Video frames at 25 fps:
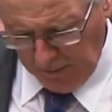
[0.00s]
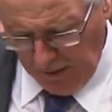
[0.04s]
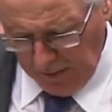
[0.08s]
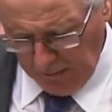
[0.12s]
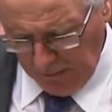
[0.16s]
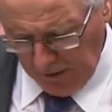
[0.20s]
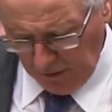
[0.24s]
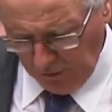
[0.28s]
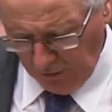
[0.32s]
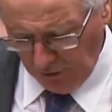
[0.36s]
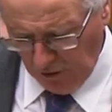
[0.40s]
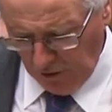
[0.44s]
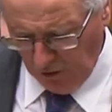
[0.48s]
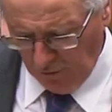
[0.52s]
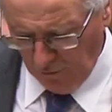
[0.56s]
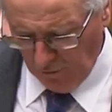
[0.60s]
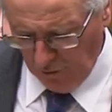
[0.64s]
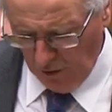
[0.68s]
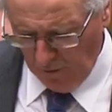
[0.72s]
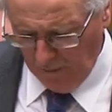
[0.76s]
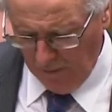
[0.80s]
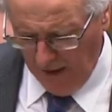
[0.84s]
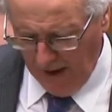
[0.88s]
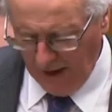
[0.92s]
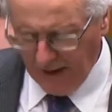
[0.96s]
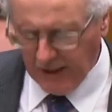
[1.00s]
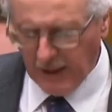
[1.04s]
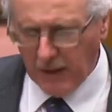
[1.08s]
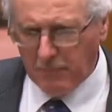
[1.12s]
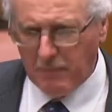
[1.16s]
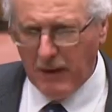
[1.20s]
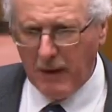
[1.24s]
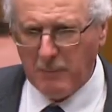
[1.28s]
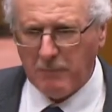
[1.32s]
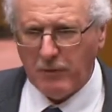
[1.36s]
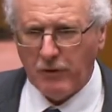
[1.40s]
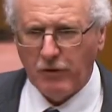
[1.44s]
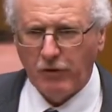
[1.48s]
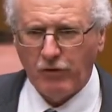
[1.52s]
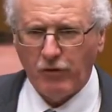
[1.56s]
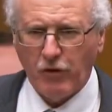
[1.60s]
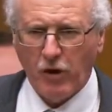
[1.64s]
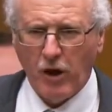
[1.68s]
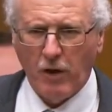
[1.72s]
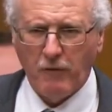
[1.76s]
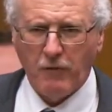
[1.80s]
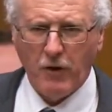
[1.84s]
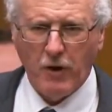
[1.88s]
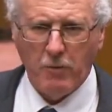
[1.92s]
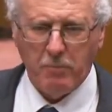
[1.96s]
the Prime Minister remind the members
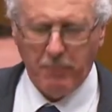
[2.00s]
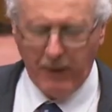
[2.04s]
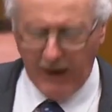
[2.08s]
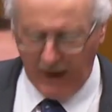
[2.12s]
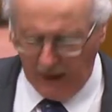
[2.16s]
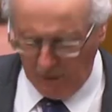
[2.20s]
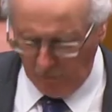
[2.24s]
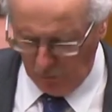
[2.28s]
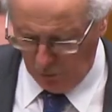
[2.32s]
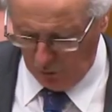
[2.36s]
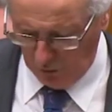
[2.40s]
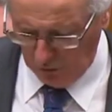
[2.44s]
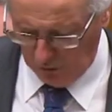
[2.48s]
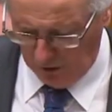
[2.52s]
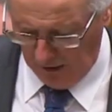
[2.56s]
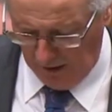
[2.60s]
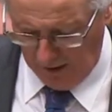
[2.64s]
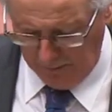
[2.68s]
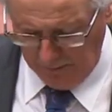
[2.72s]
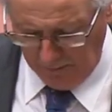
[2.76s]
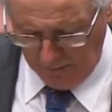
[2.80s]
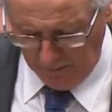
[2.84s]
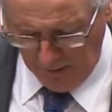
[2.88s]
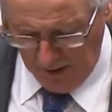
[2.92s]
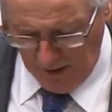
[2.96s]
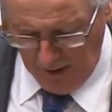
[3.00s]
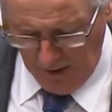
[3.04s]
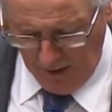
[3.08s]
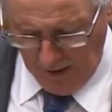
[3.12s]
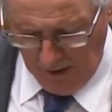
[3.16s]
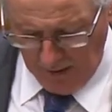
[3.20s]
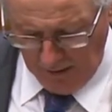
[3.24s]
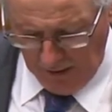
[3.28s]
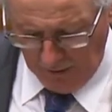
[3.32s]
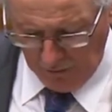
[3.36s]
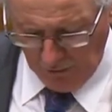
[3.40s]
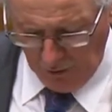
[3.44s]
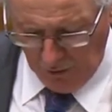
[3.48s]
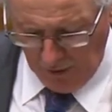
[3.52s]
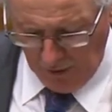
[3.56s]
of her payroll team that